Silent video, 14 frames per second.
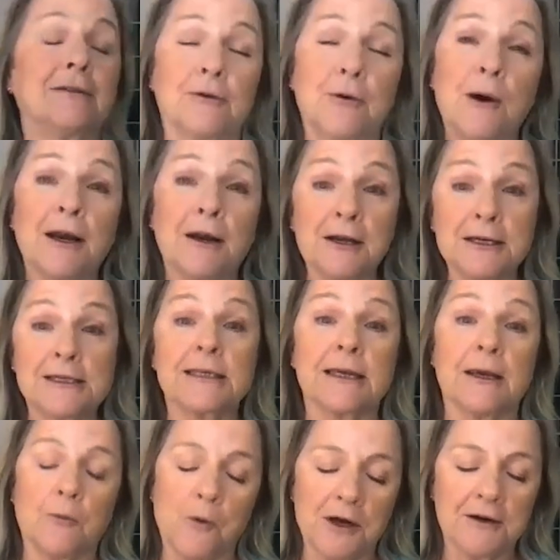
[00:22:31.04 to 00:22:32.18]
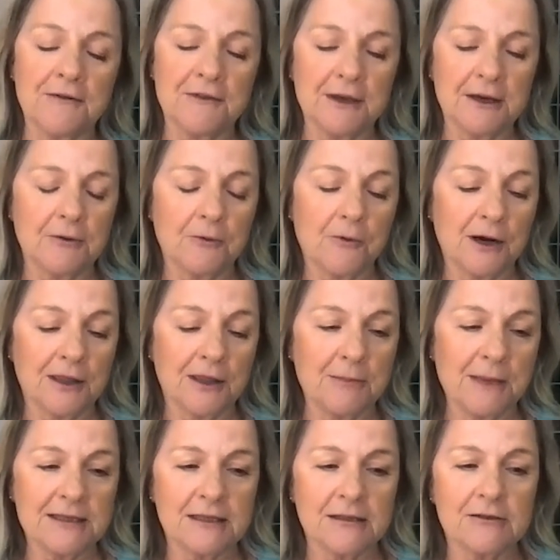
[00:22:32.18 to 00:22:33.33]
quite honestly, and one of the one of the
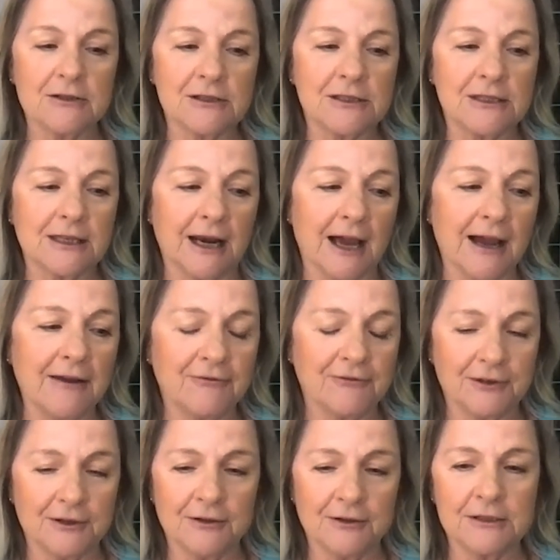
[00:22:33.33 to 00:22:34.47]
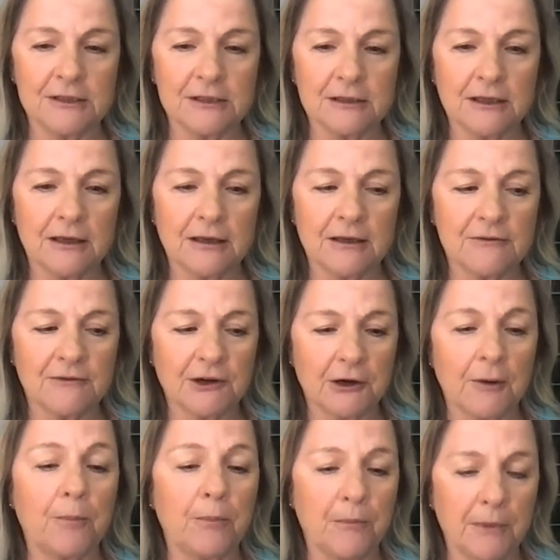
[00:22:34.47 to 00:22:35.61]
messages that I feel is is
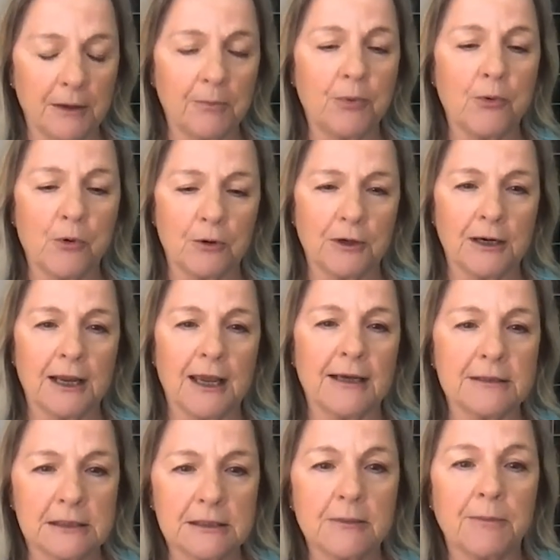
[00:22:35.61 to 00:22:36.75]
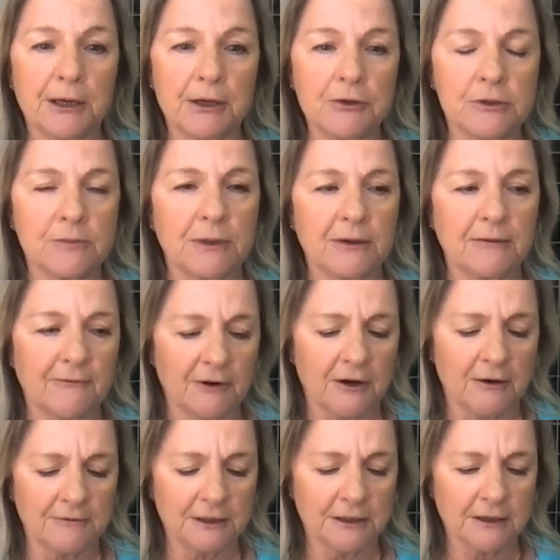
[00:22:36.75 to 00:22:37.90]
very important as somebody who's been
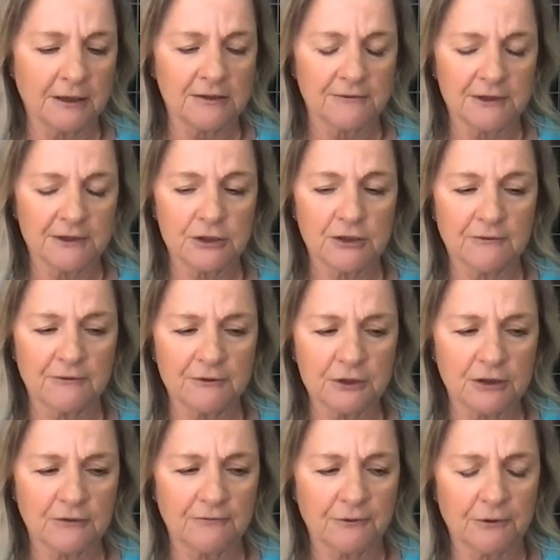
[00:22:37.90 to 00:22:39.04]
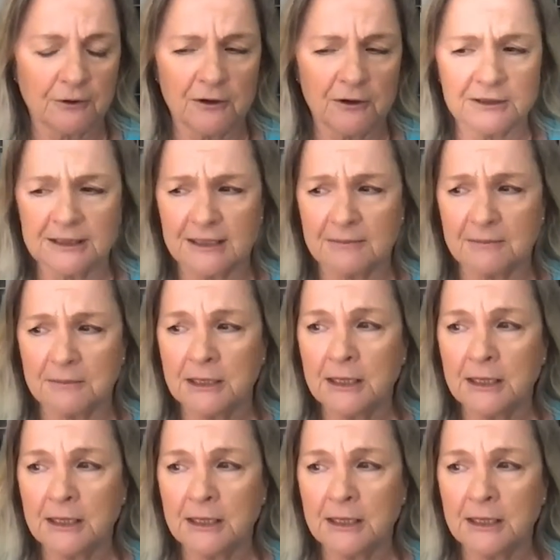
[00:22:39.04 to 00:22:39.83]
involved in conservation and fishing for a long time,